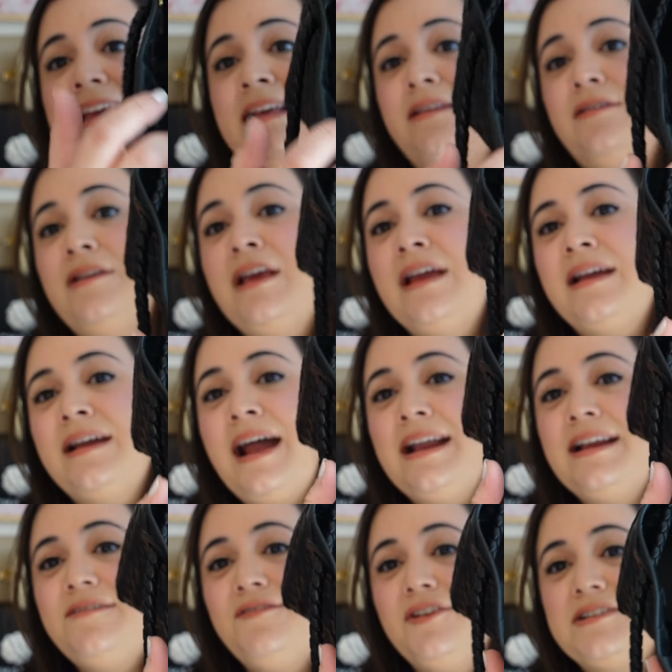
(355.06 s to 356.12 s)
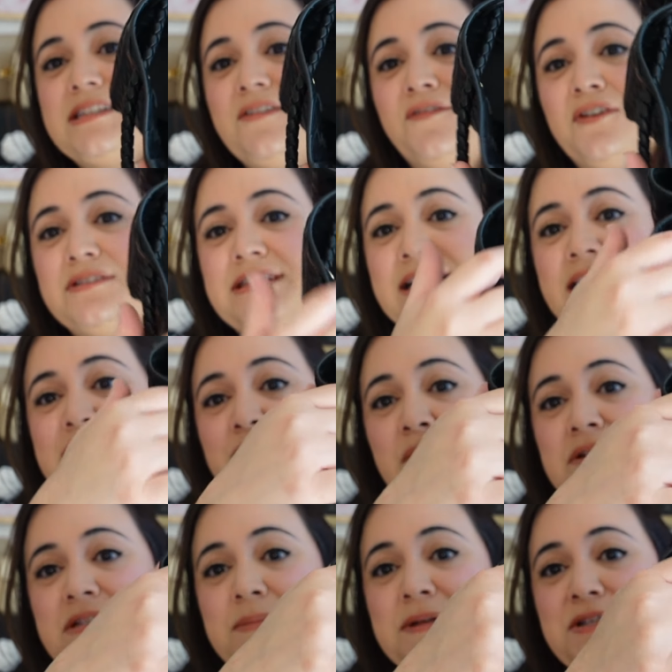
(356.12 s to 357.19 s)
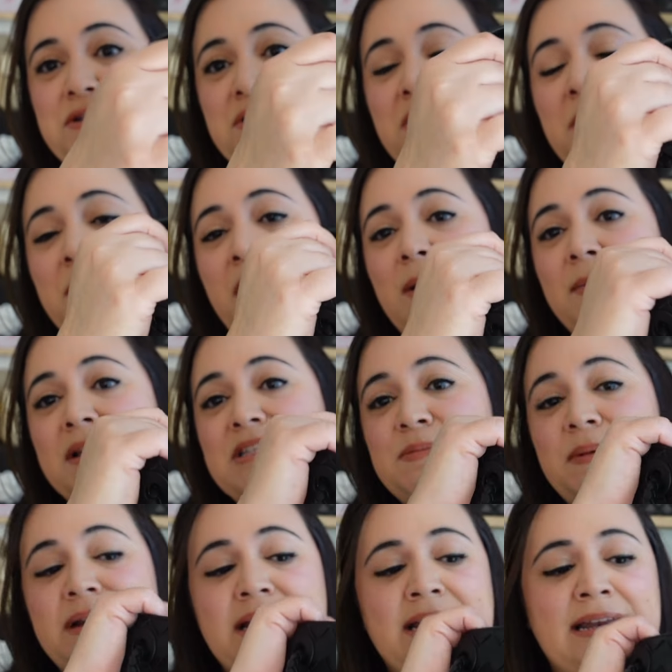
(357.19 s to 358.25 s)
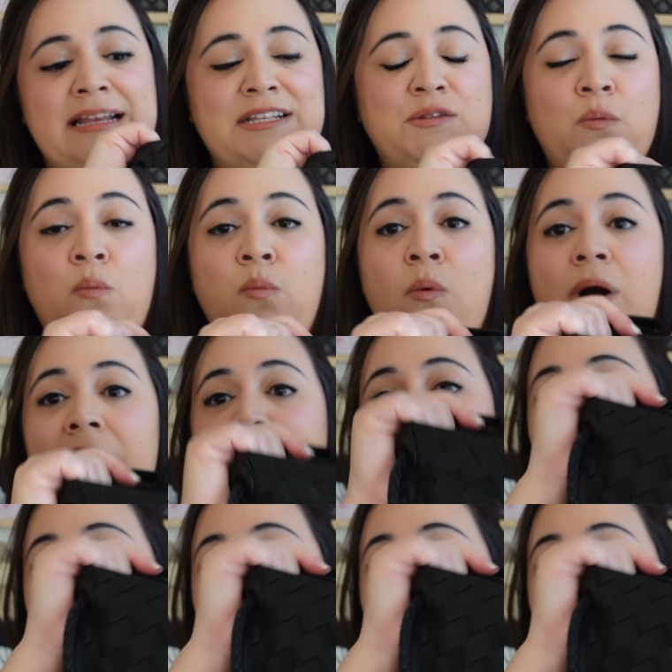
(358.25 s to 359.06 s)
It kind of looks at first like it's going to be 2 compartments, but it is one